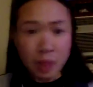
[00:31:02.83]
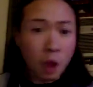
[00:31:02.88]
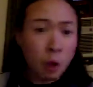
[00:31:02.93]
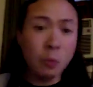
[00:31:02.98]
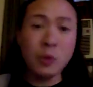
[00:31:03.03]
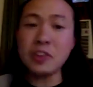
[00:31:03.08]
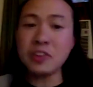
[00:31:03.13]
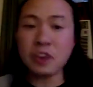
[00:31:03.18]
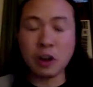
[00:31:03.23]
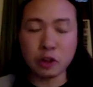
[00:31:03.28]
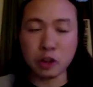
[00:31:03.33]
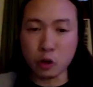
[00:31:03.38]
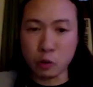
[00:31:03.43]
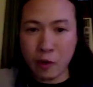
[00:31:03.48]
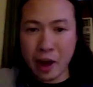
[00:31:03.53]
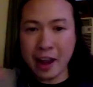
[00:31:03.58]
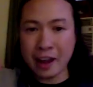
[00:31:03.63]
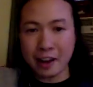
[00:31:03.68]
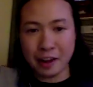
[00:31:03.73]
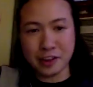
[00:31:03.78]
We start to
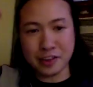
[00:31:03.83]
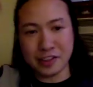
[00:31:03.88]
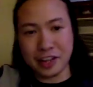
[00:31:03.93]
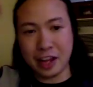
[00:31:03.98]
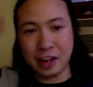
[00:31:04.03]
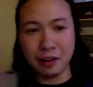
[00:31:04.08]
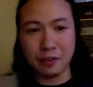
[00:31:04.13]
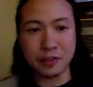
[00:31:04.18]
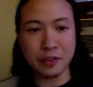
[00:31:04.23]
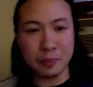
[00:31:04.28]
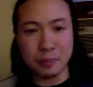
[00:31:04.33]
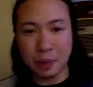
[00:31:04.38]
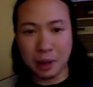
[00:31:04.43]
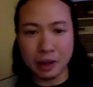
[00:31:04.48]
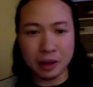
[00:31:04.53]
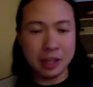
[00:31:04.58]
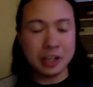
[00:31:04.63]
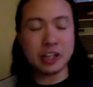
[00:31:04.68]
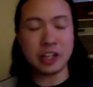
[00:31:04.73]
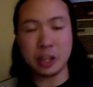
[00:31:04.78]
rank ourselves
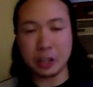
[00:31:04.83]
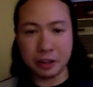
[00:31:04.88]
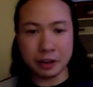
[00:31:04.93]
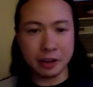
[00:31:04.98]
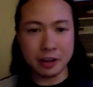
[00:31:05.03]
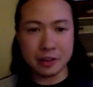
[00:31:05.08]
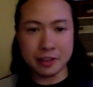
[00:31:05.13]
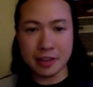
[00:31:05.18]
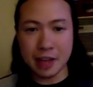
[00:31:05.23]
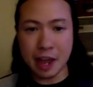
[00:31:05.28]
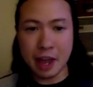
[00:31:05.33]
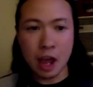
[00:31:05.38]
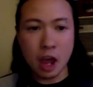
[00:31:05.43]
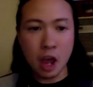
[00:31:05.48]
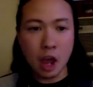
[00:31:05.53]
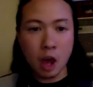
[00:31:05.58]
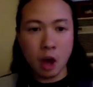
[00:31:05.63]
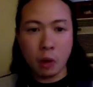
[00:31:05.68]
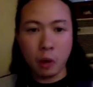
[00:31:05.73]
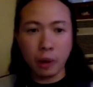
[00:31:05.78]
among each other and say,
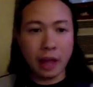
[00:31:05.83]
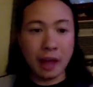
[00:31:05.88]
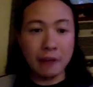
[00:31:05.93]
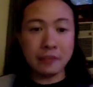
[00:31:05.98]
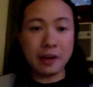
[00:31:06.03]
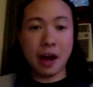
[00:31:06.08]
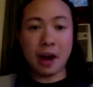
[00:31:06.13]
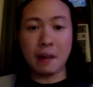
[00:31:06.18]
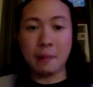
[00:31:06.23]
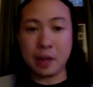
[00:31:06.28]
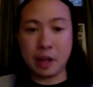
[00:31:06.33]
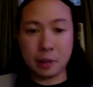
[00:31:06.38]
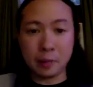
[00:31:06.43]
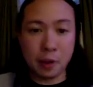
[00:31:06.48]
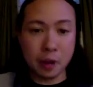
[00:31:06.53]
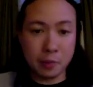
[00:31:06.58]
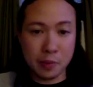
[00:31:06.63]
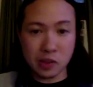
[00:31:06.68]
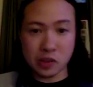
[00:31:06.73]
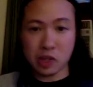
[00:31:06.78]
well, I've got a bigger
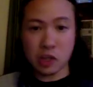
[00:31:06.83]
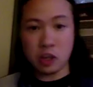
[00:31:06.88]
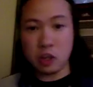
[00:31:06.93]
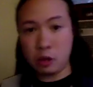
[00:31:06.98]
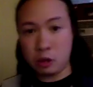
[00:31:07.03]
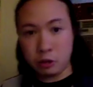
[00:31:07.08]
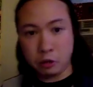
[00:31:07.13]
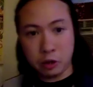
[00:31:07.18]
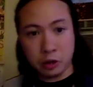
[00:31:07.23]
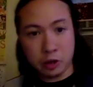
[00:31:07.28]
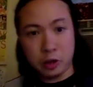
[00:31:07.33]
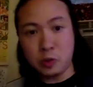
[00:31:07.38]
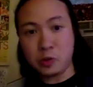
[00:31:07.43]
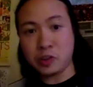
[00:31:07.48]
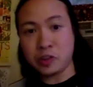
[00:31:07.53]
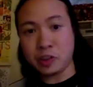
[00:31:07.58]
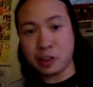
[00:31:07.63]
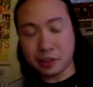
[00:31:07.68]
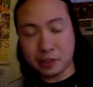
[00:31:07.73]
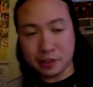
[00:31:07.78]
purpose than you. You're
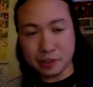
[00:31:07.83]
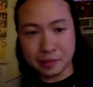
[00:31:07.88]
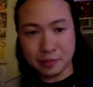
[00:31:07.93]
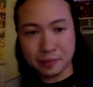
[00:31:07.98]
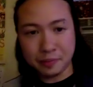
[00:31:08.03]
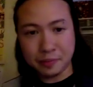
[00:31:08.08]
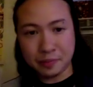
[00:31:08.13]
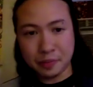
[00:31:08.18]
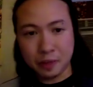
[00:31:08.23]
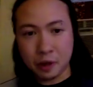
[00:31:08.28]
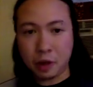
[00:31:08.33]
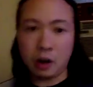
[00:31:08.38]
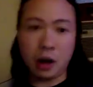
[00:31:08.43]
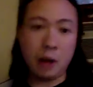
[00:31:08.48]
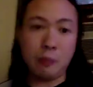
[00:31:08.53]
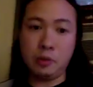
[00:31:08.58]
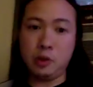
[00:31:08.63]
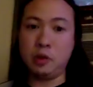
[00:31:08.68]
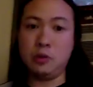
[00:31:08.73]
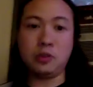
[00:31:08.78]
useless. Or
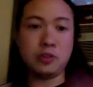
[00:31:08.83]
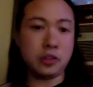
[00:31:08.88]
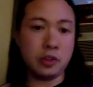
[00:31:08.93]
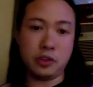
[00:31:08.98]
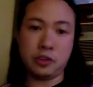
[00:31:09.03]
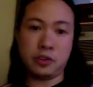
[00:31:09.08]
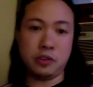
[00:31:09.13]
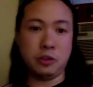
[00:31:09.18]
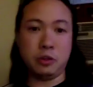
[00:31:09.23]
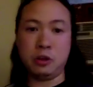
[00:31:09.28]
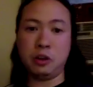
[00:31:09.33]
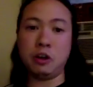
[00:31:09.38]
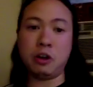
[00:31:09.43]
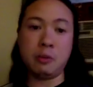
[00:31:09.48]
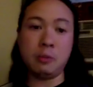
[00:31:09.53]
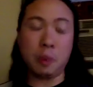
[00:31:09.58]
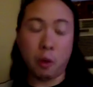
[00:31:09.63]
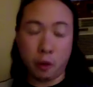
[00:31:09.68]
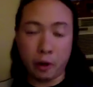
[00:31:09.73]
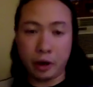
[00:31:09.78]
I'm useless. You're
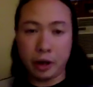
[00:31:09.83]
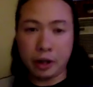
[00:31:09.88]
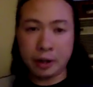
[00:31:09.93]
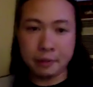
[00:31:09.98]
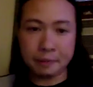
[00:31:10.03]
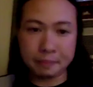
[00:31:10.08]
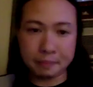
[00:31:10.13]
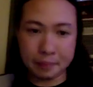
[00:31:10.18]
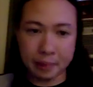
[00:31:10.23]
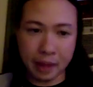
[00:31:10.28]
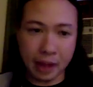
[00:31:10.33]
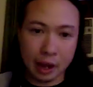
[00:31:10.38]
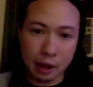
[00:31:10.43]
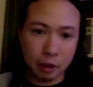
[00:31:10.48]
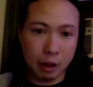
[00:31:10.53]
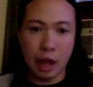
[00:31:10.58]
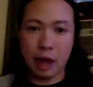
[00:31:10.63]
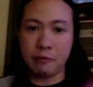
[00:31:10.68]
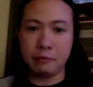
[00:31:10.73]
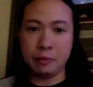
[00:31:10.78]
important. I
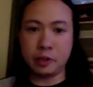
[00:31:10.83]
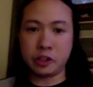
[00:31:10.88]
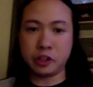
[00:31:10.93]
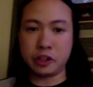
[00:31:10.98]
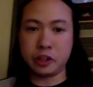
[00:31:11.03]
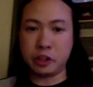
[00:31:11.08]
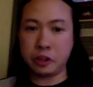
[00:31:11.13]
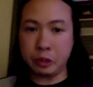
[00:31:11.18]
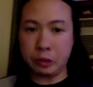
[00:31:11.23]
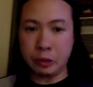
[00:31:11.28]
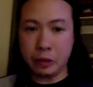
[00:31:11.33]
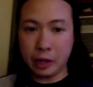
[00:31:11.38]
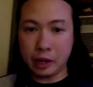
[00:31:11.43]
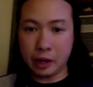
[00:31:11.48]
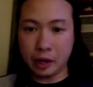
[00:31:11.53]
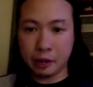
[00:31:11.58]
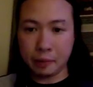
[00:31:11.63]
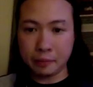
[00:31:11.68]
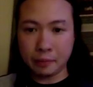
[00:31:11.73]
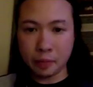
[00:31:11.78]
don't have much to do
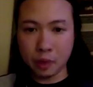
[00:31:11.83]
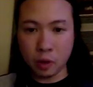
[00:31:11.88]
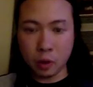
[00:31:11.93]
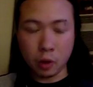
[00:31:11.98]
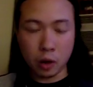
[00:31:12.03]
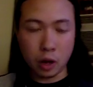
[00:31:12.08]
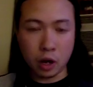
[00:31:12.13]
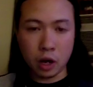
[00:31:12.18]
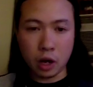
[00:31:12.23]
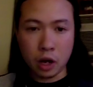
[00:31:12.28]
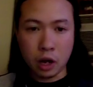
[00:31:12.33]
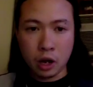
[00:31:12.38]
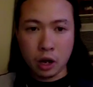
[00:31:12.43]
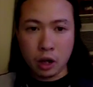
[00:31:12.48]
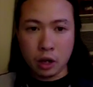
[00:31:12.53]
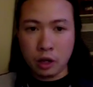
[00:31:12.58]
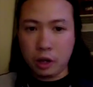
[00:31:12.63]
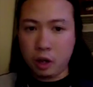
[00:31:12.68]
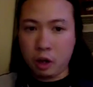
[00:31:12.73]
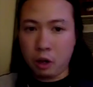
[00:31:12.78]
here. Or,
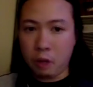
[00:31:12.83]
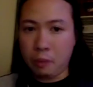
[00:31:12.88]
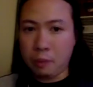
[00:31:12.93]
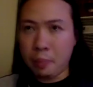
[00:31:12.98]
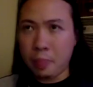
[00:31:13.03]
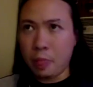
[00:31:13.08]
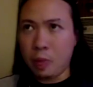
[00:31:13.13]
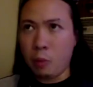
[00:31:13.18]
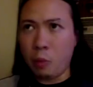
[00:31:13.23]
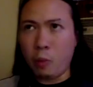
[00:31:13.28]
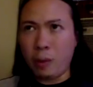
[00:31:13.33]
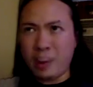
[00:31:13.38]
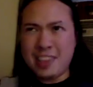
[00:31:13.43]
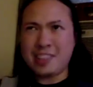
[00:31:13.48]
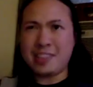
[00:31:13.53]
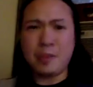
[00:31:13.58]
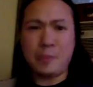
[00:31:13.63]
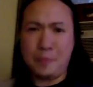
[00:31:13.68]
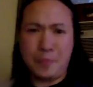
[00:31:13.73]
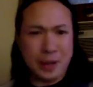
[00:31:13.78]
you know, what is
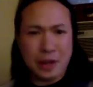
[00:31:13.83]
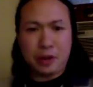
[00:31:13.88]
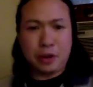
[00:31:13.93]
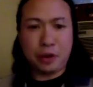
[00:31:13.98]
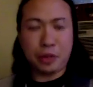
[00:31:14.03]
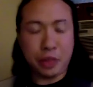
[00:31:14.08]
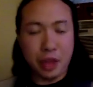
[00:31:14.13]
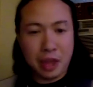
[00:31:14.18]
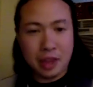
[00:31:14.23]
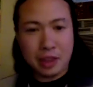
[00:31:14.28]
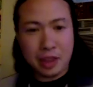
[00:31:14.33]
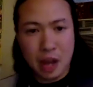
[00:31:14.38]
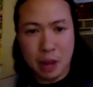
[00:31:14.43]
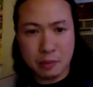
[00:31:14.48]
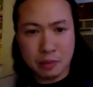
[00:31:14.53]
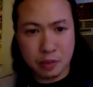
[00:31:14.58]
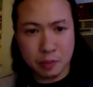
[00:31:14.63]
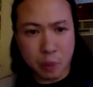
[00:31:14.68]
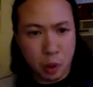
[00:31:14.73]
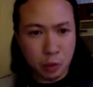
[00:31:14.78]
the bigger thing that I'm
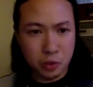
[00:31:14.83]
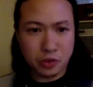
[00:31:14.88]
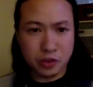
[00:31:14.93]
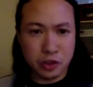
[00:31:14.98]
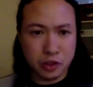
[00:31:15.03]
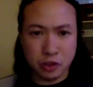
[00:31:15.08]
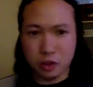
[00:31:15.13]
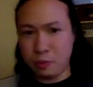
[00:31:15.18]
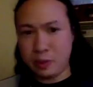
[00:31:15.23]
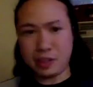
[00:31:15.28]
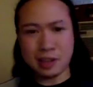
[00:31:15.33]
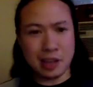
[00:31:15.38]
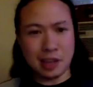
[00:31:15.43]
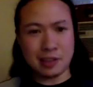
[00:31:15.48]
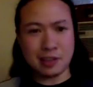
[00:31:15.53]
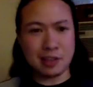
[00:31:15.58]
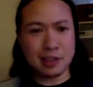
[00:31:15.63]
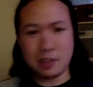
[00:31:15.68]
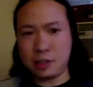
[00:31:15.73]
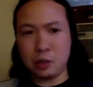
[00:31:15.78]
supposed to do besides
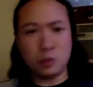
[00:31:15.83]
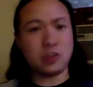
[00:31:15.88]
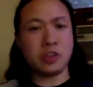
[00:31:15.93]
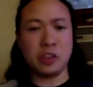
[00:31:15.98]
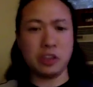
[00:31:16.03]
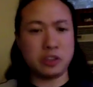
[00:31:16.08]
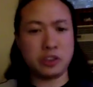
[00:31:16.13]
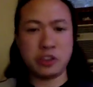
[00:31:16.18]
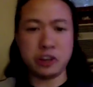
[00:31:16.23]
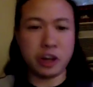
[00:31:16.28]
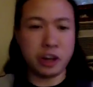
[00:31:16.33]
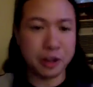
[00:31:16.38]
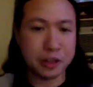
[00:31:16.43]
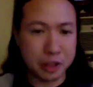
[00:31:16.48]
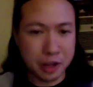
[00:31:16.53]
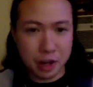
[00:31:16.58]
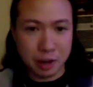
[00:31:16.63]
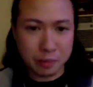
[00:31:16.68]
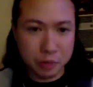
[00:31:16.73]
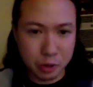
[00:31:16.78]
this useless junk
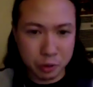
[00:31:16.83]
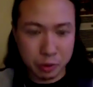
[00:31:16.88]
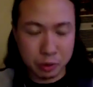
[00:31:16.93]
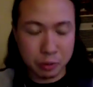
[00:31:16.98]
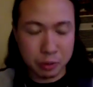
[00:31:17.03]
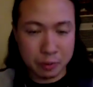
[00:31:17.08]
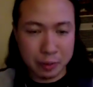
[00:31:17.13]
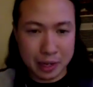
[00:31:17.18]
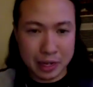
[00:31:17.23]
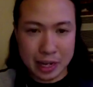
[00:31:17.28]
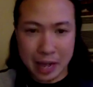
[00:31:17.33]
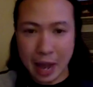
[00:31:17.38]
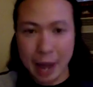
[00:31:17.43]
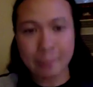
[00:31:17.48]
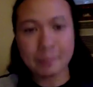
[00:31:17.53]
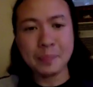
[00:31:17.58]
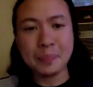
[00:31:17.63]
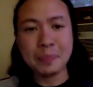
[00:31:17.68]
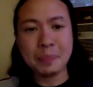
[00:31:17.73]
that I'm doing with my day?